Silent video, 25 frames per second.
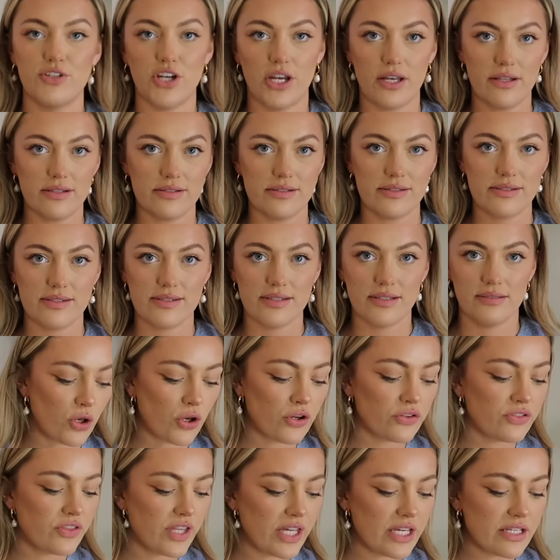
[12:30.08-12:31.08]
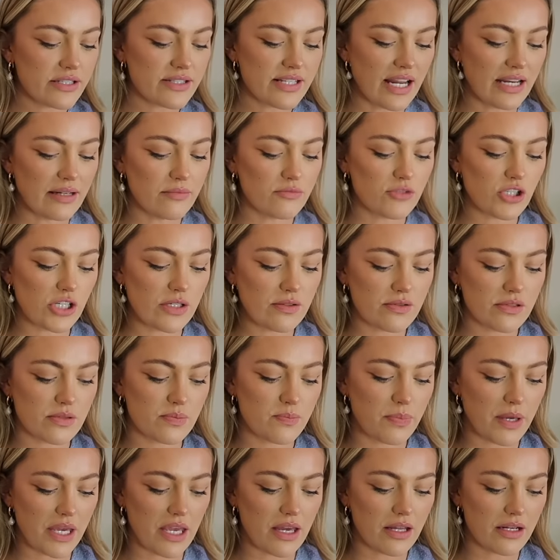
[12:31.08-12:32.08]
jeans. Could these denim jeans
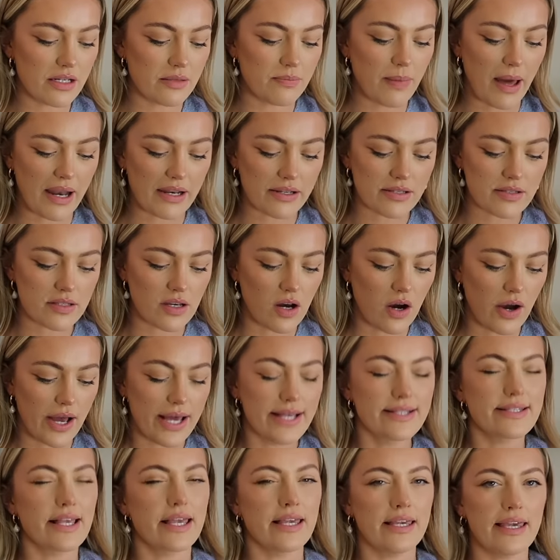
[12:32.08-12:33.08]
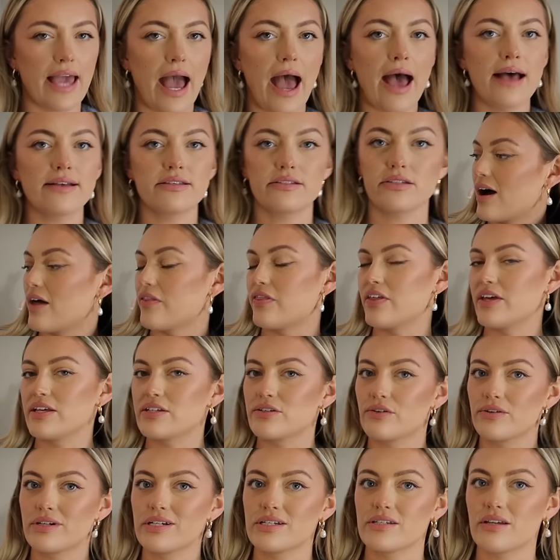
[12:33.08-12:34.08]
be in a better size? Yes.
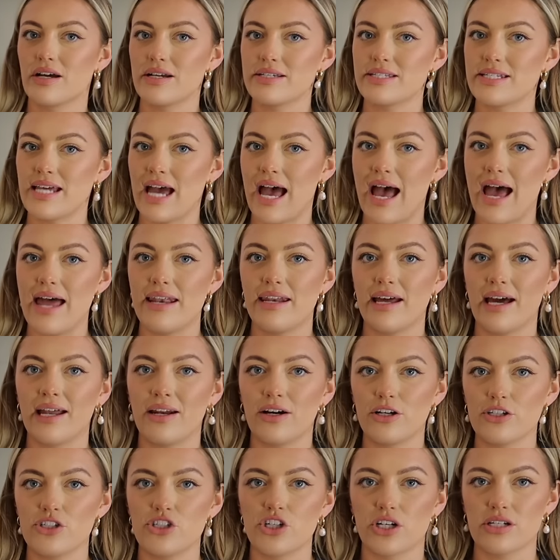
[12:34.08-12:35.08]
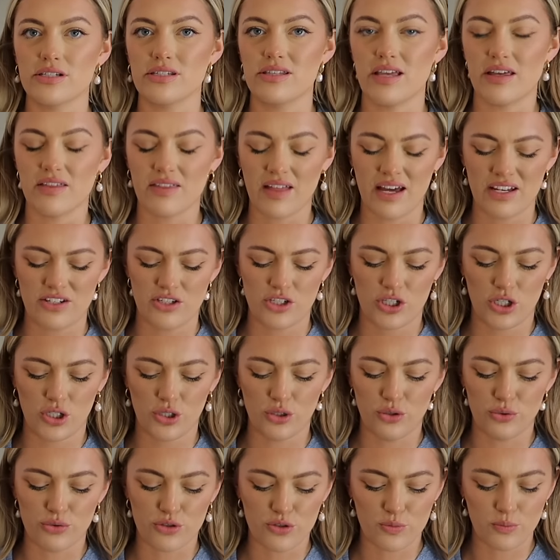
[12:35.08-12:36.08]
These are in a size 10, and I just think they're
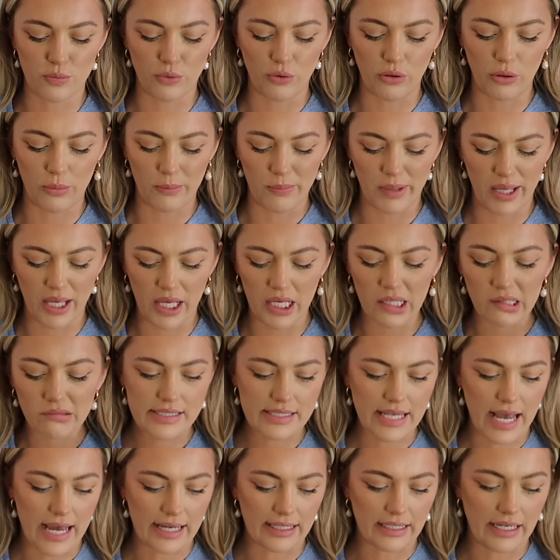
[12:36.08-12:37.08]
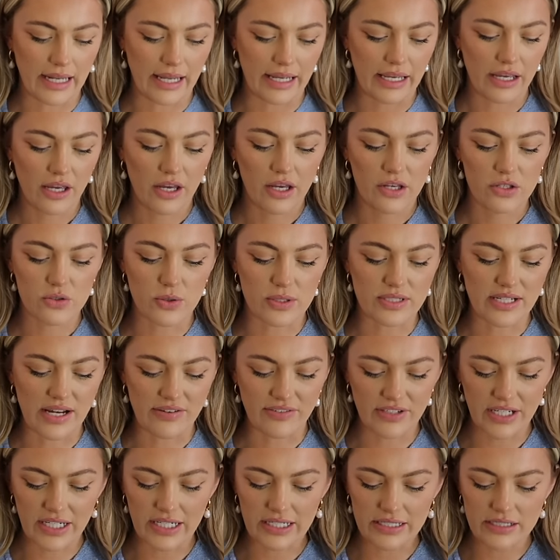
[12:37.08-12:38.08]
too small on me, sadly. So I
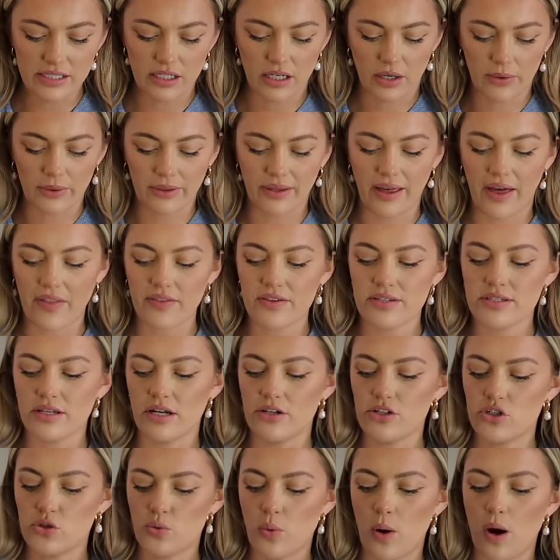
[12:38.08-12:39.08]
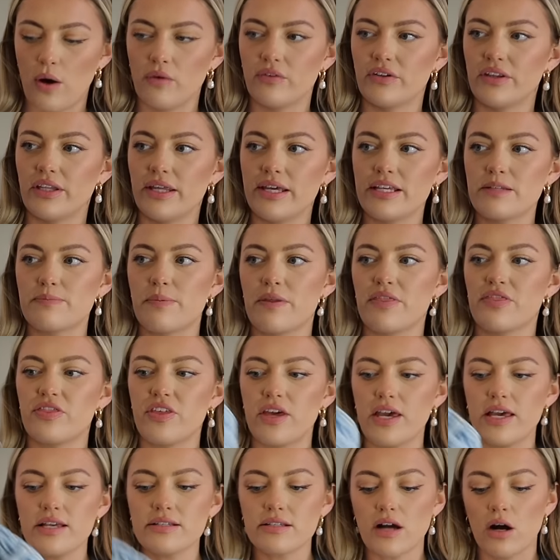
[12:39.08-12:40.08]
definitely need to go and get the size 12 in these, but
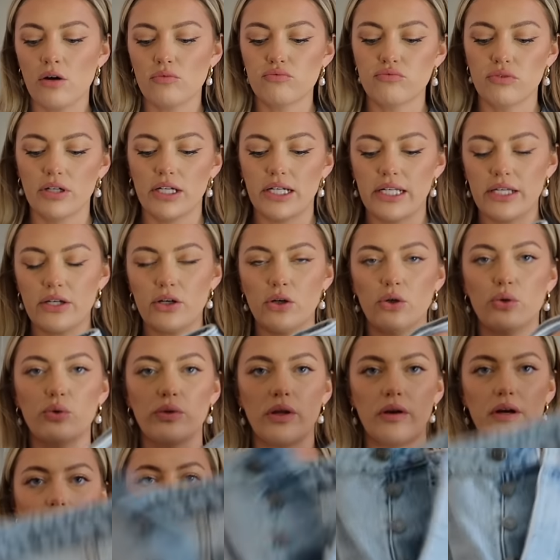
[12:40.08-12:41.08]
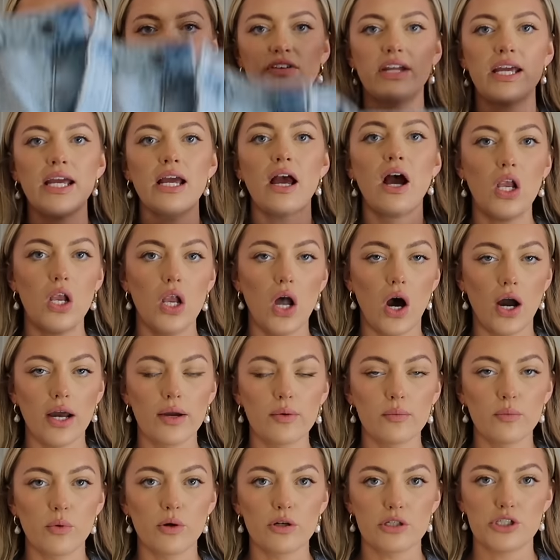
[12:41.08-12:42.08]
these are really cool. They're a lovely
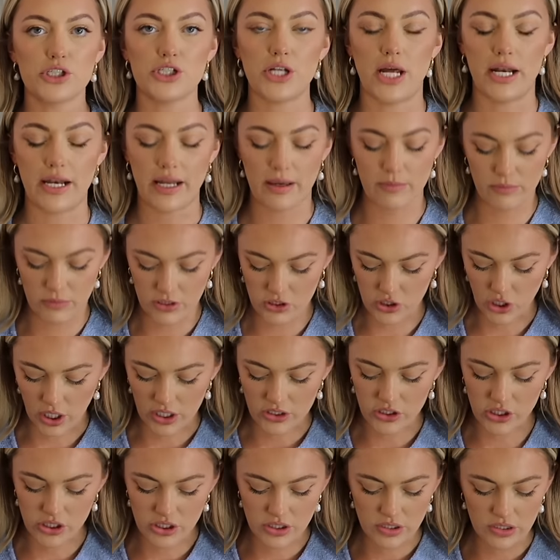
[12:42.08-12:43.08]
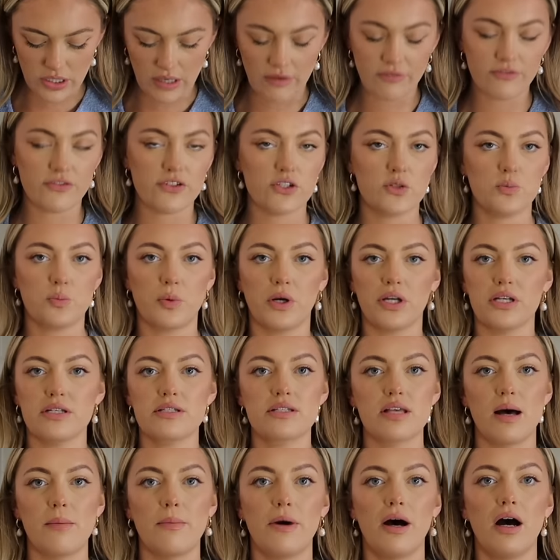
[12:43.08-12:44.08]
light wash denim, which I just love for spring,
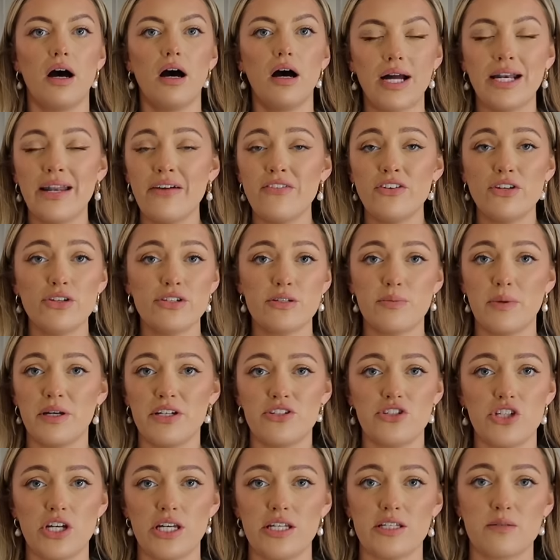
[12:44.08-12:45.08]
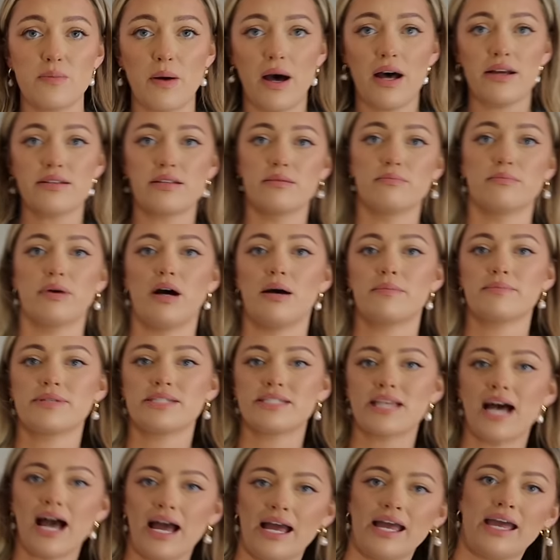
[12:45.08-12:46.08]
summer. I never used to be a jeans person, but I'm
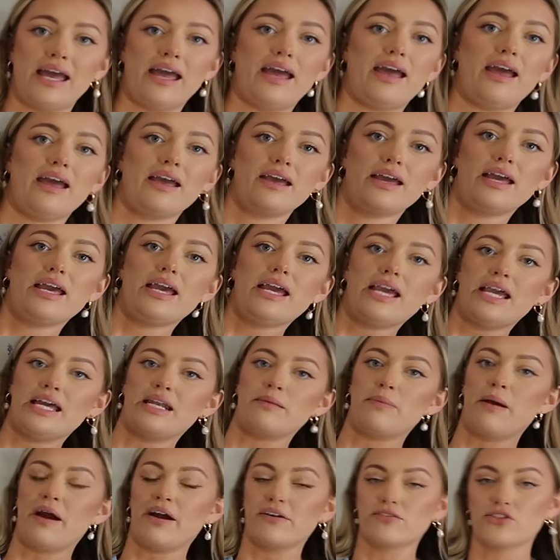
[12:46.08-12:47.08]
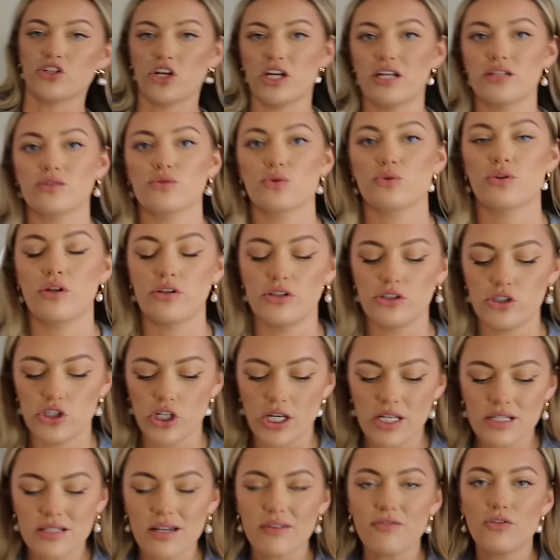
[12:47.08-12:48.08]
sat here in a pair of jeans. Although the
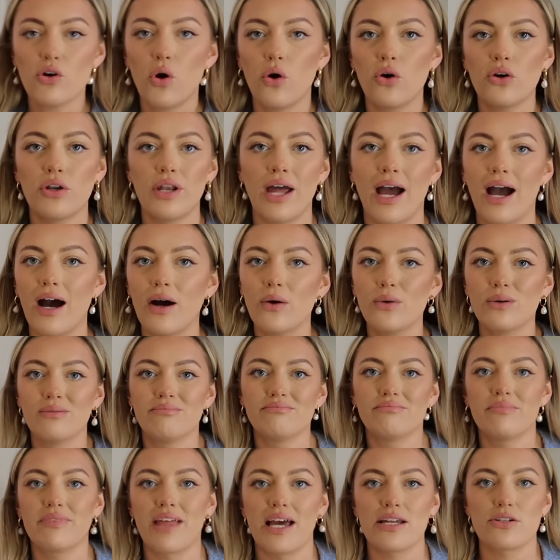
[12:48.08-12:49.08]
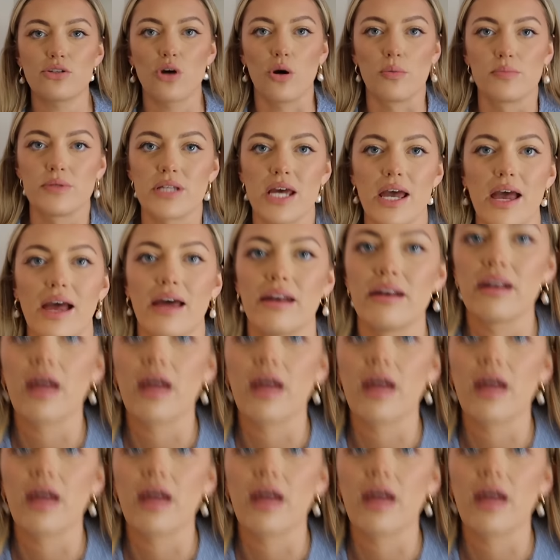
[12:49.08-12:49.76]
jeans I've got on now, they're top tier,